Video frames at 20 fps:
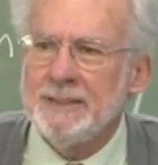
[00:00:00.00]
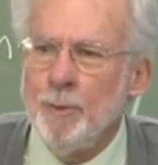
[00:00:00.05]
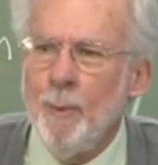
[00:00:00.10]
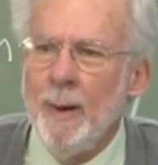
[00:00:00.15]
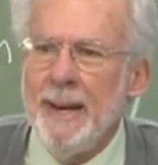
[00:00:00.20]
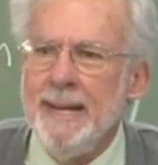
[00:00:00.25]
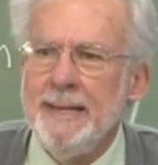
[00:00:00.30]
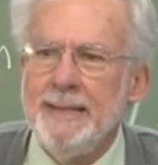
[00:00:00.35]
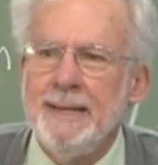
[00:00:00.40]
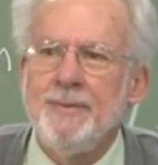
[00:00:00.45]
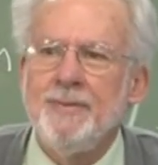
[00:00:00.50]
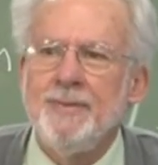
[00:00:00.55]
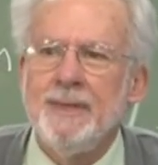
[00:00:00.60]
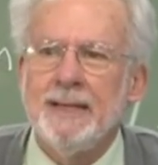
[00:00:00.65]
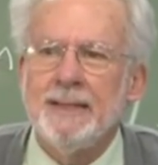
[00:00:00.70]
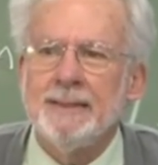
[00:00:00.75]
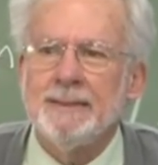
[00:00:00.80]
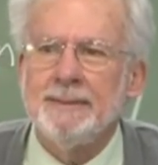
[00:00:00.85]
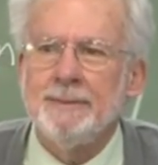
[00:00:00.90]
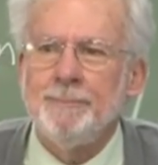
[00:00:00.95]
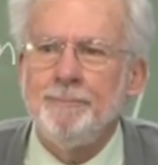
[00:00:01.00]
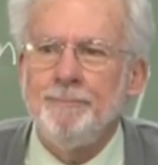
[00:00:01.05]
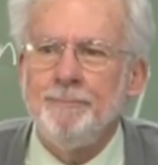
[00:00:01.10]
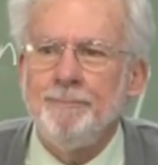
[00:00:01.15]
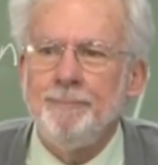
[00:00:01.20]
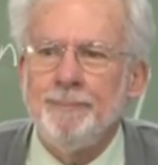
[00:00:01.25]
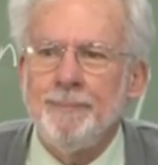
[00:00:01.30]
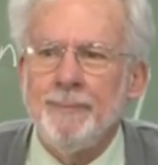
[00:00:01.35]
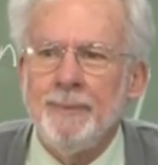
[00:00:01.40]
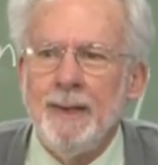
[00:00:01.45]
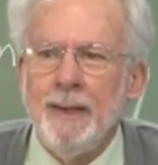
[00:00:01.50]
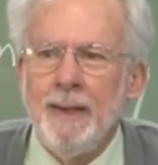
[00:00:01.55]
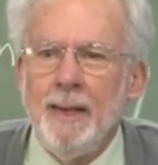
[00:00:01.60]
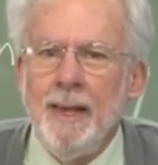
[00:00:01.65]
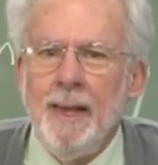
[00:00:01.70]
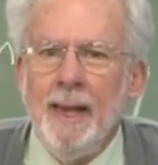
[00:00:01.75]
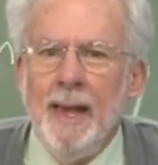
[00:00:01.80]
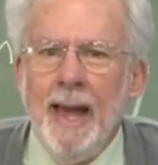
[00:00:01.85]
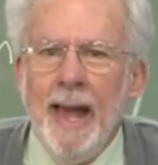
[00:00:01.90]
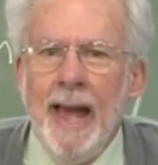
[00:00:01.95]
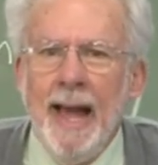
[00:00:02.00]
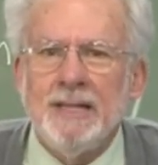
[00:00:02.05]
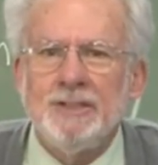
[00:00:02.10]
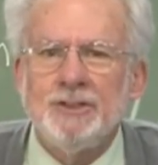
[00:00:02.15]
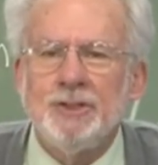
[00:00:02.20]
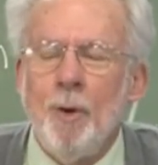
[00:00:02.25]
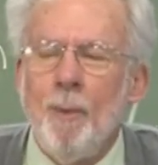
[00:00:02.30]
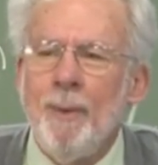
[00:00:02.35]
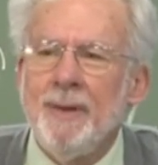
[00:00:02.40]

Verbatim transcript: That's the way he did things. And